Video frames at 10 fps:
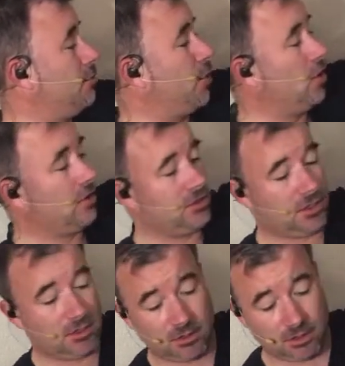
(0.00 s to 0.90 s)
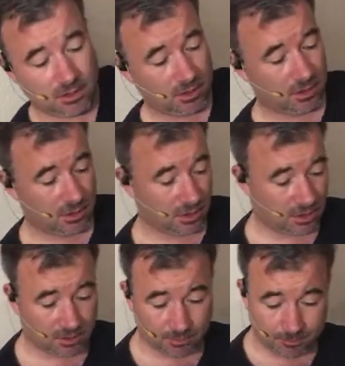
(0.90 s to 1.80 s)
books and
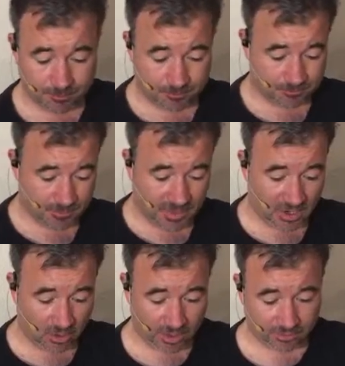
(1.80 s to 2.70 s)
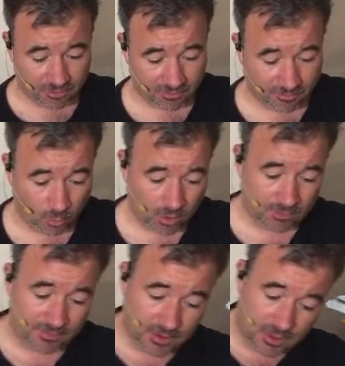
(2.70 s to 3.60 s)
like 3 or 4
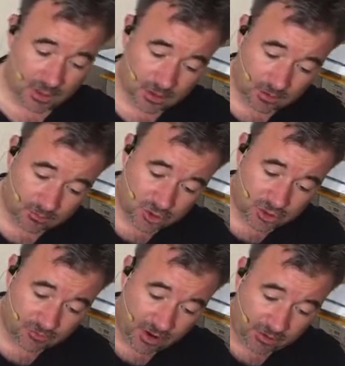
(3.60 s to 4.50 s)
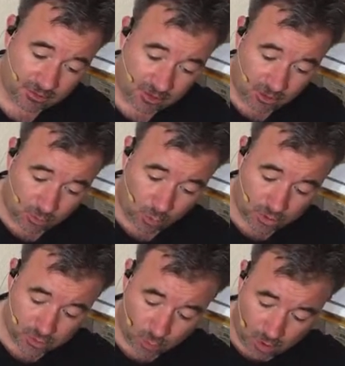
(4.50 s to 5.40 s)
of the just the regular Clone
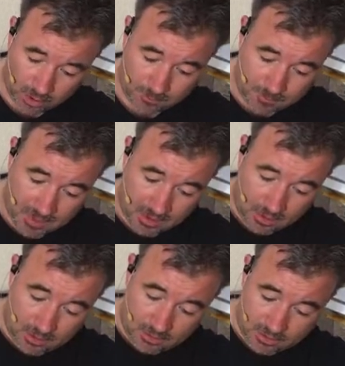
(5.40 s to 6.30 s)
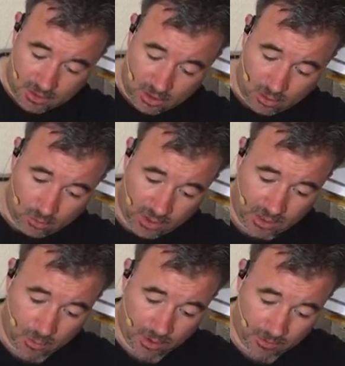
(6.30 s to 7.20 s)
Wars one. So
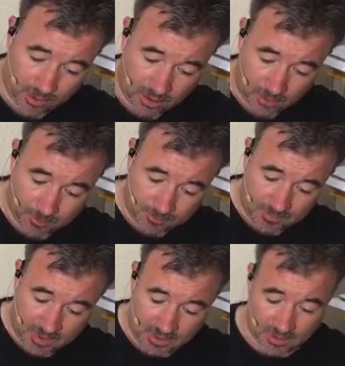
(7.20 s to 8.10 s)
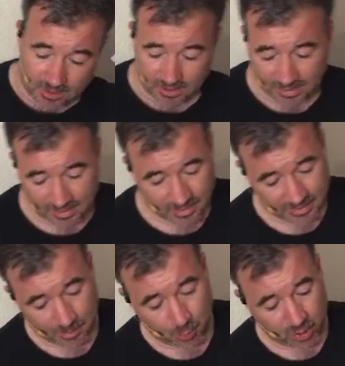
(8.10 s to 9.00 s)
anyway,
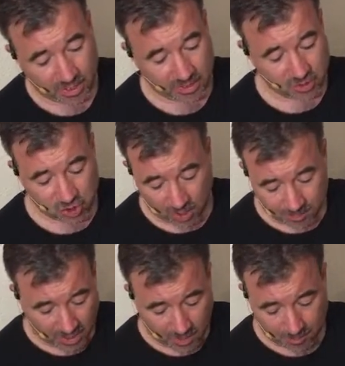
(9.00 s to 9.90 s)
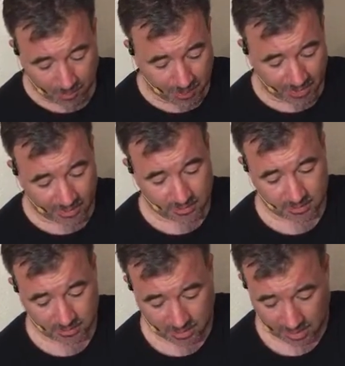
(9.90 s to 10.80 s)
that book has jumped up a bit,
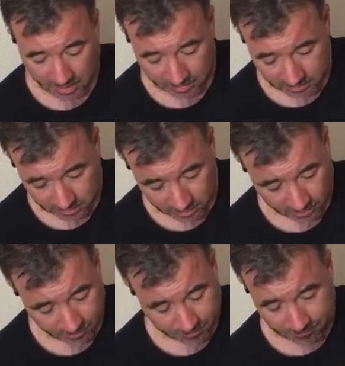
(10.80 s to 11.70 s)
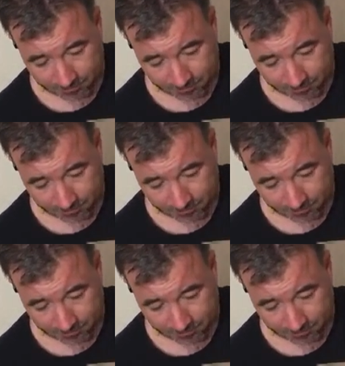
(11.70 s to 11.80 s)
and I'm